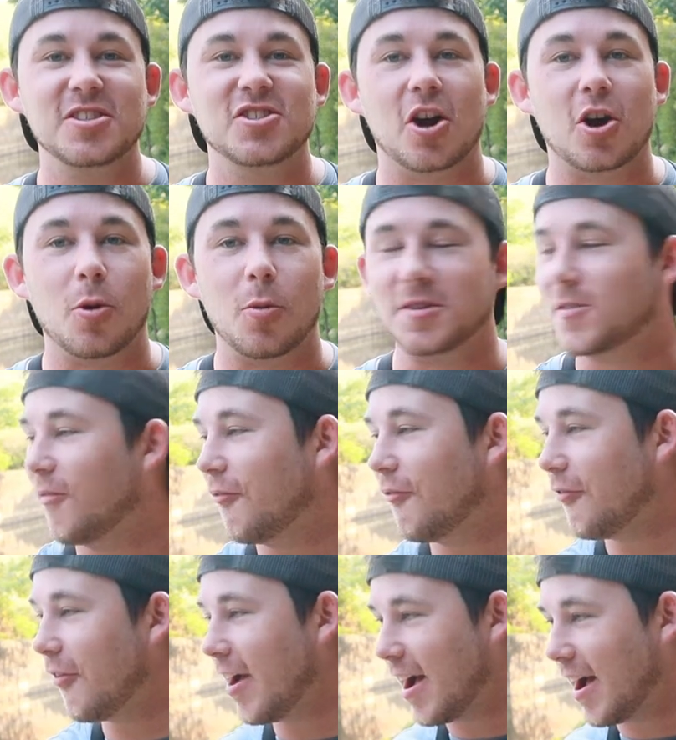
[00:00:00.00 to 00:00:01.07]
That sucker was
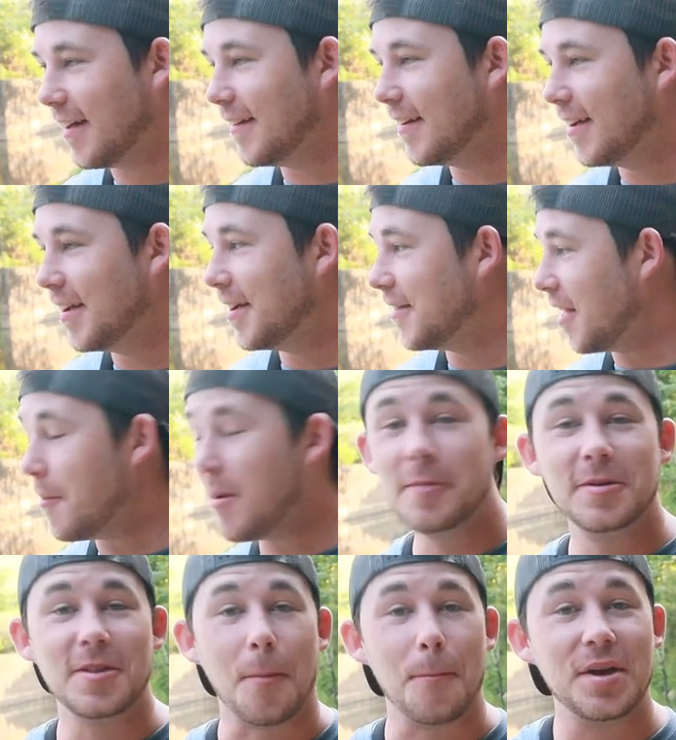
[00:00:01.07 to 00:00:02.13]
fat. That might
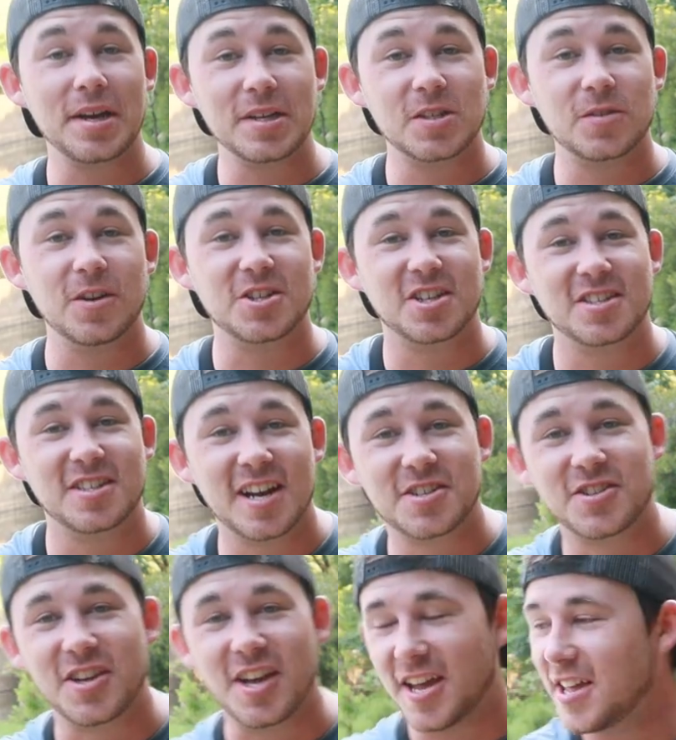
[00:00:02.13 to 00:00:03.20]
have been the biggest fish that's
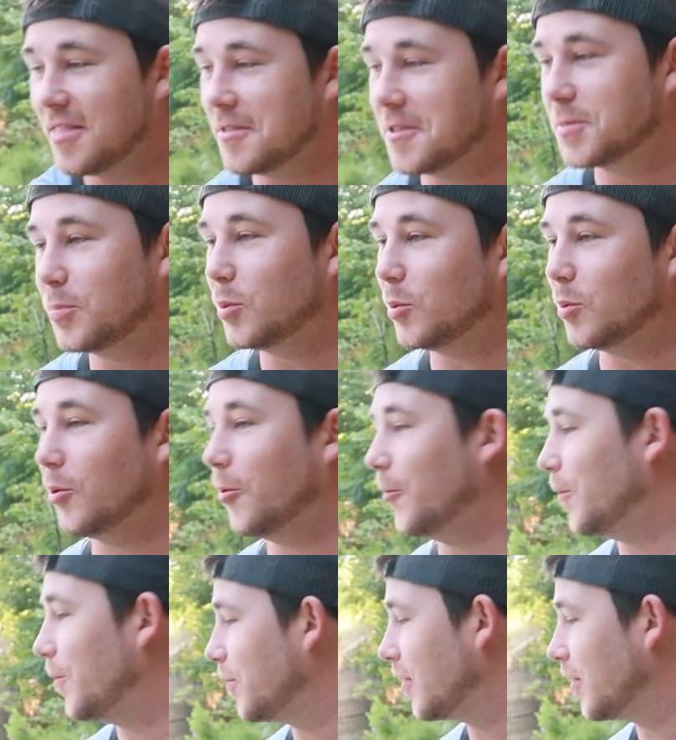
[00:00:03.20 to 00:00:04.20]
actually in this pool.